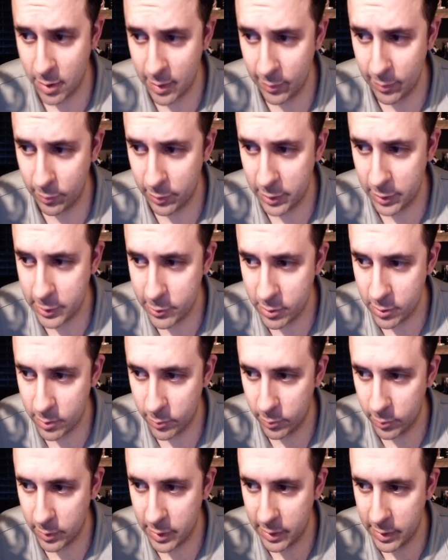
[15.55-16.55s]
I haven't really used him
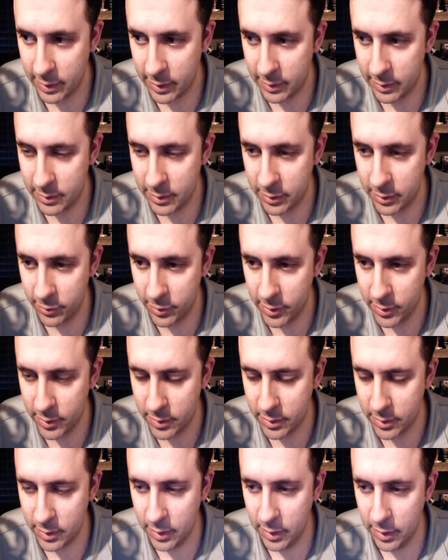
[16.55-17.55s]
for anything
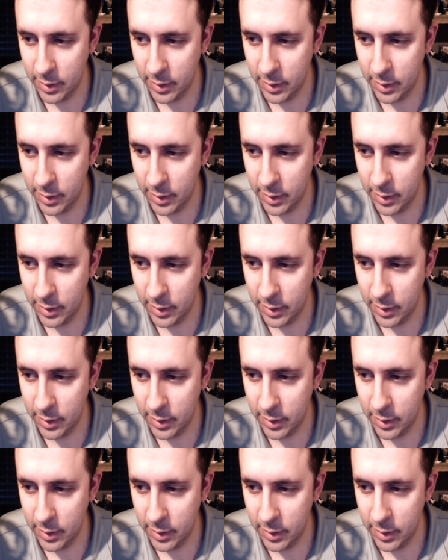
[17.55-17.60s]
serious.